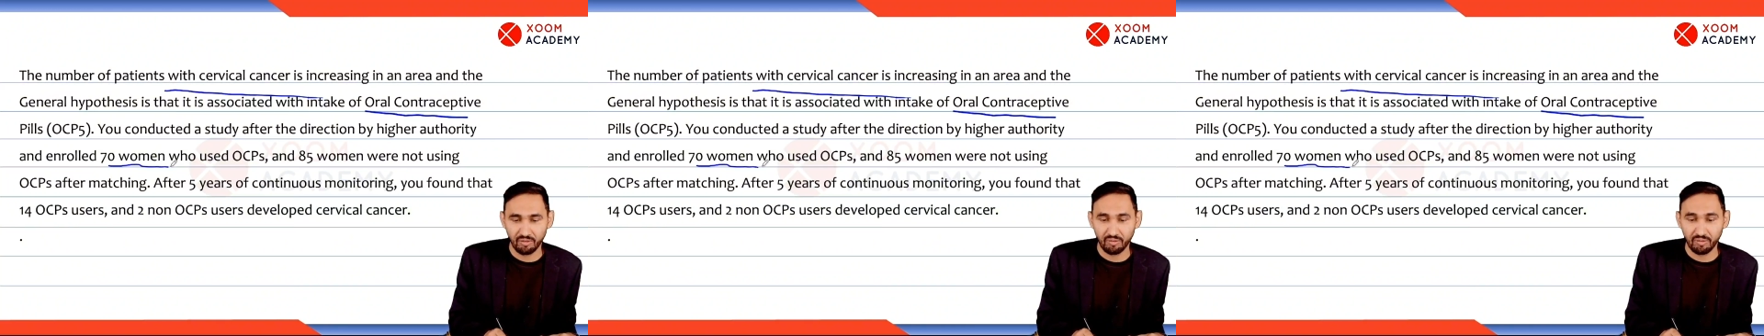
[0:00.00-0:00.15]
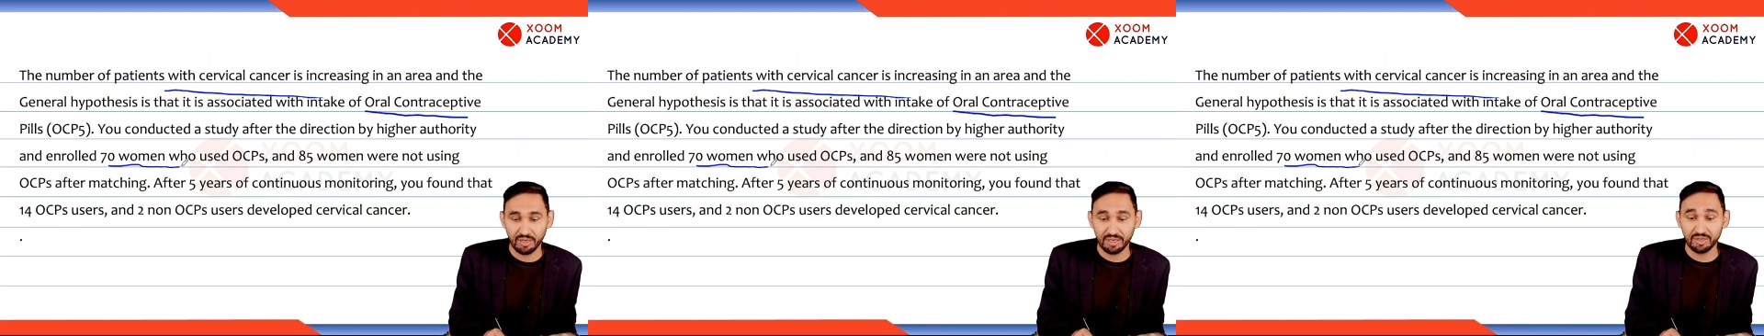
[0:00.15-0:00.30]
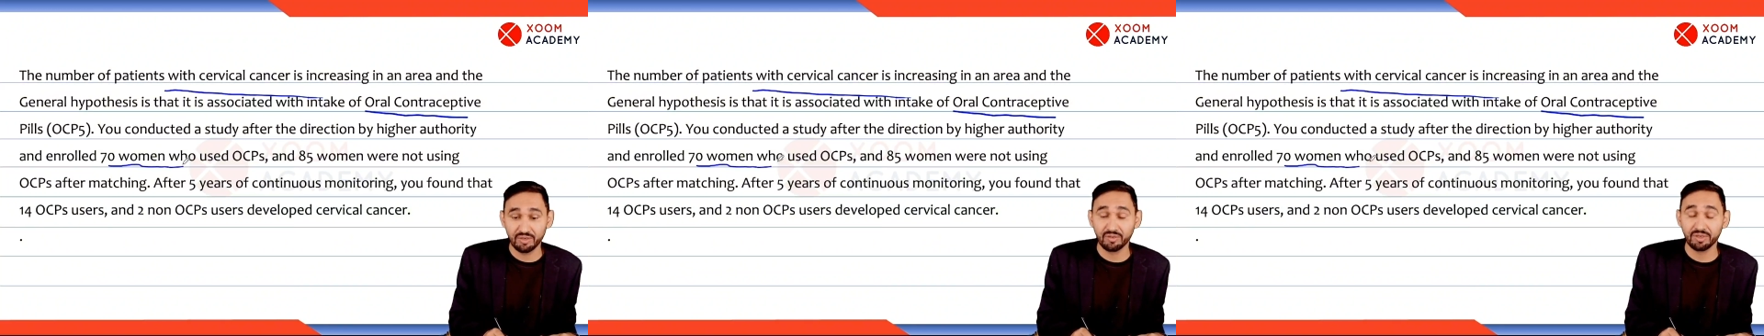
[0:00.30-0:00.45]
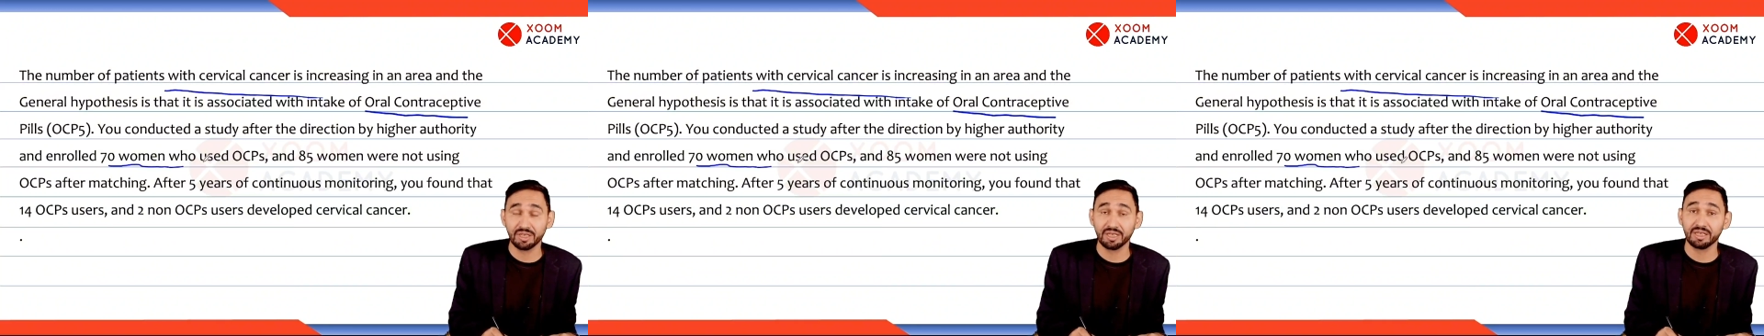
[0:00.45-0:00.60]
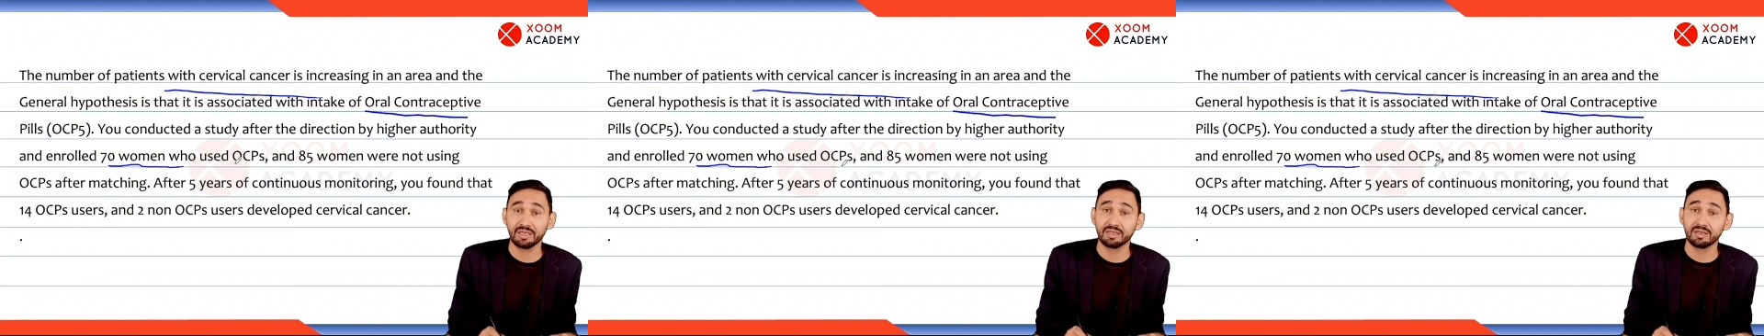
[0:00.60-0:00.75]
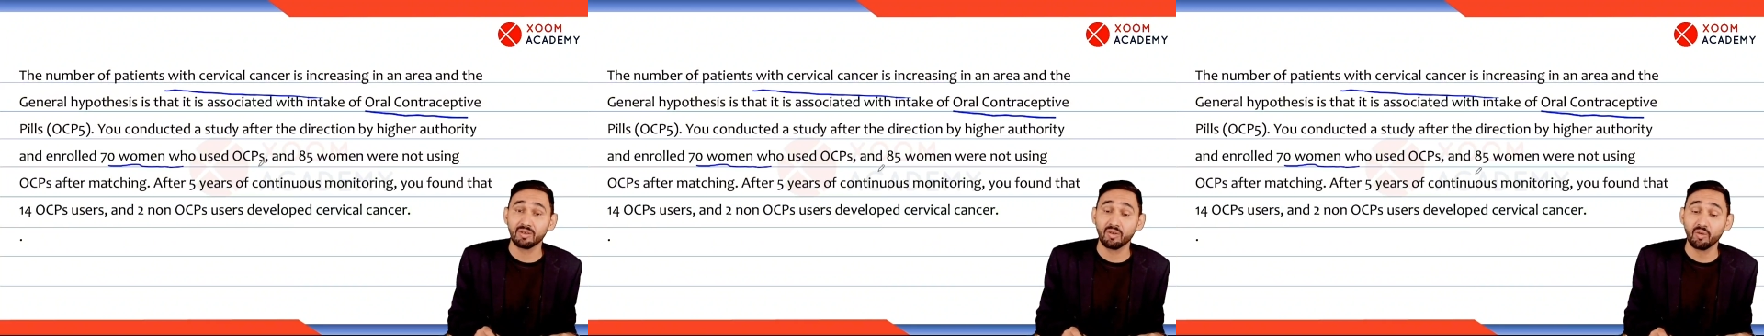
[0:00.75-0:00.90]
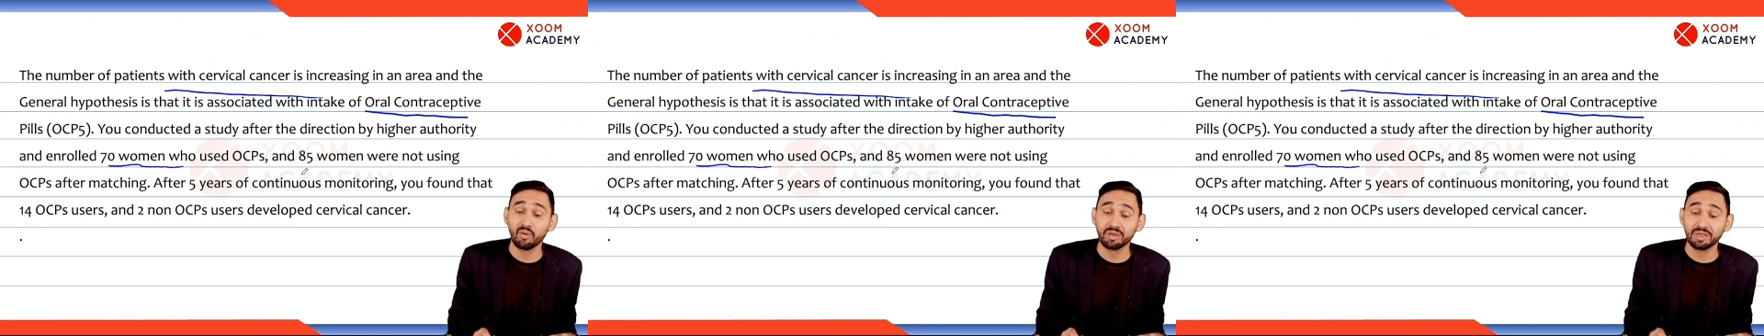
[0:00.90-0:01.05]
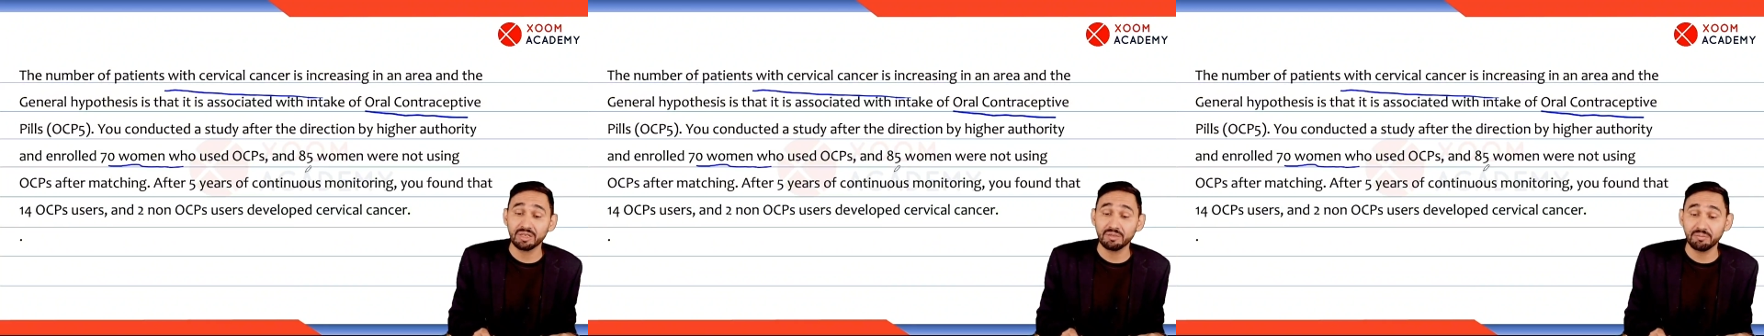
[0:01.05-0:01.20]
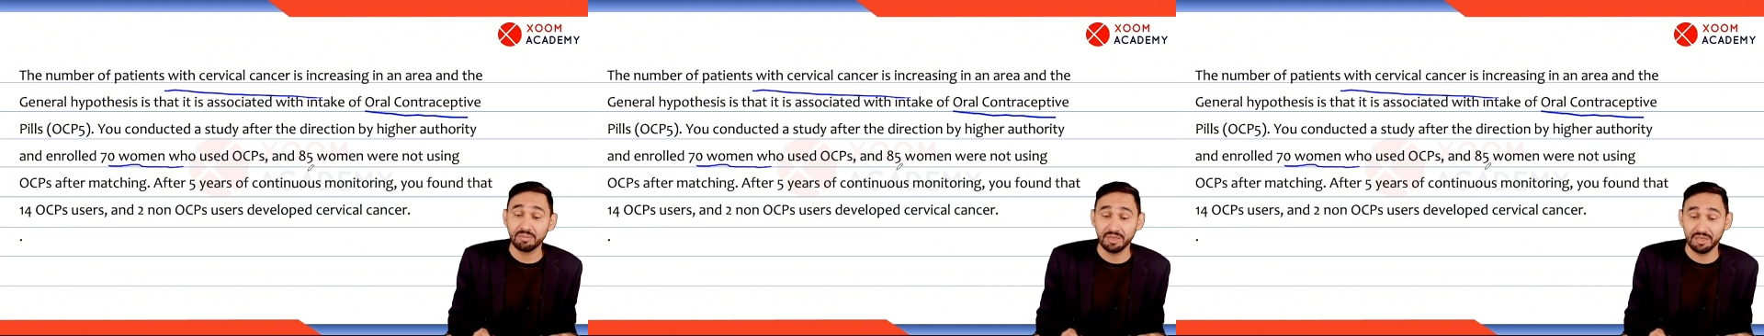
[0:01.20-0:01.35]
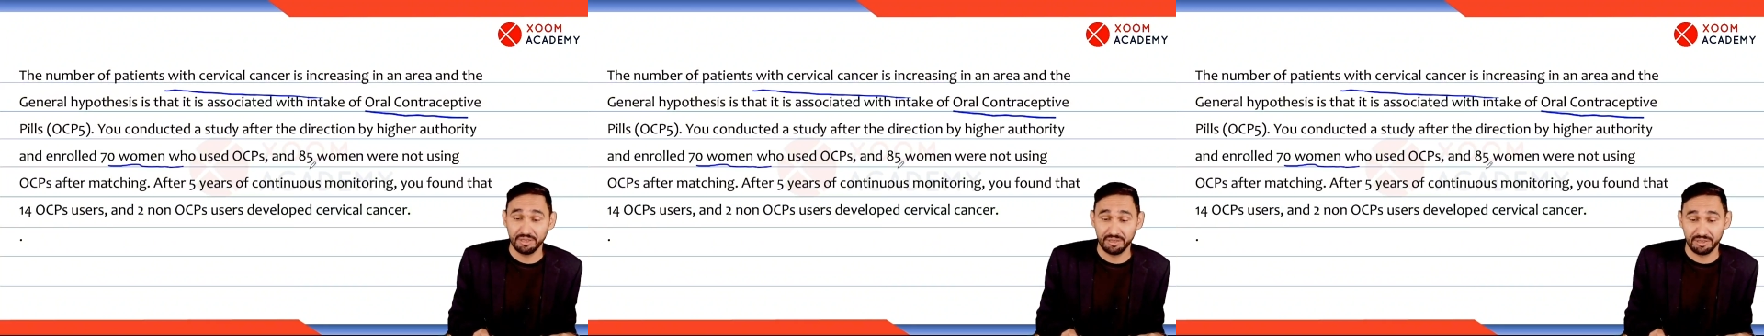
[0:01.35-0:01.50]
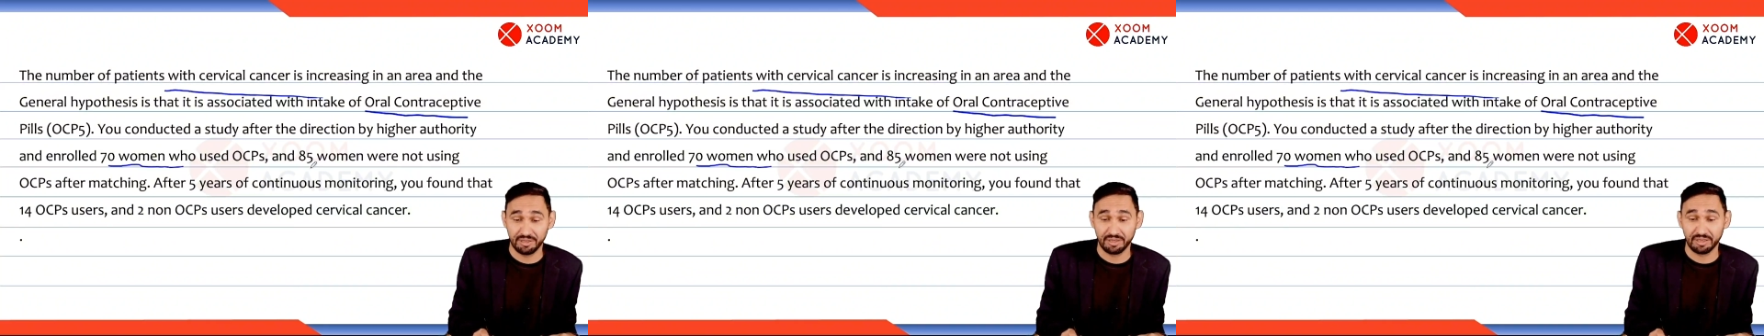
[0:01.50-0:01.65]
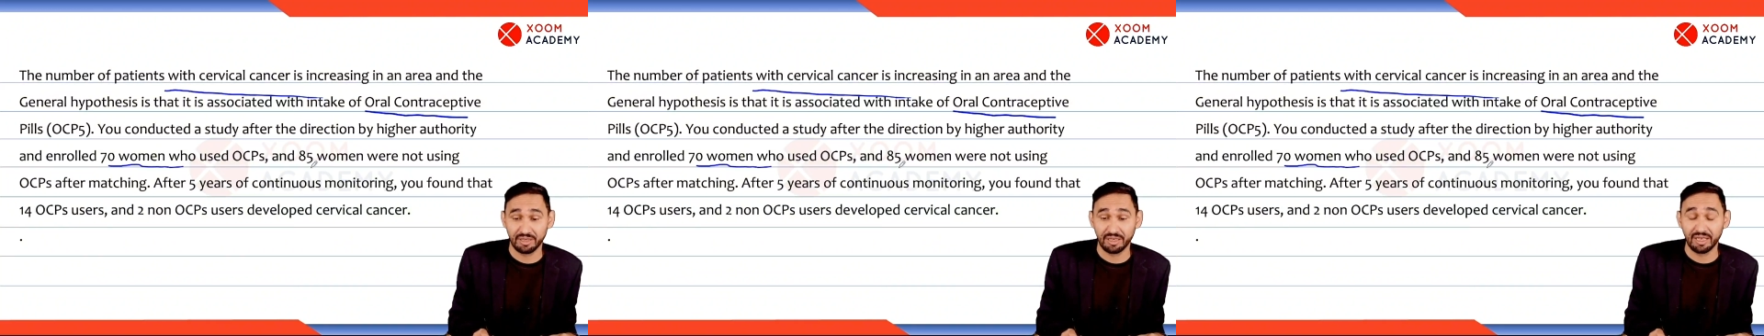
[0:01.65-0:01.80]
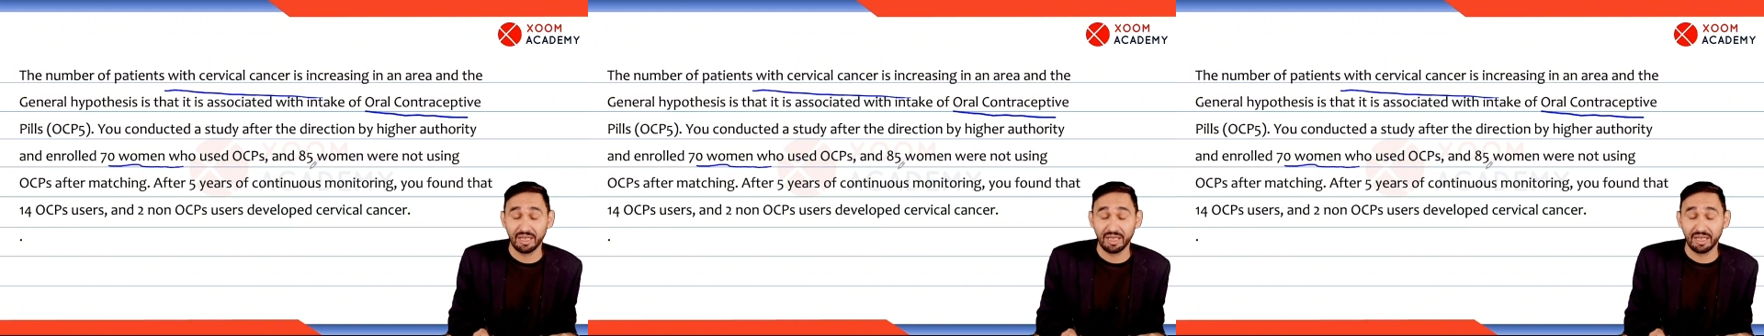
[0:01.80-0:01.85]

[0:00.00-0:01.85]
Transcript: were using OCPs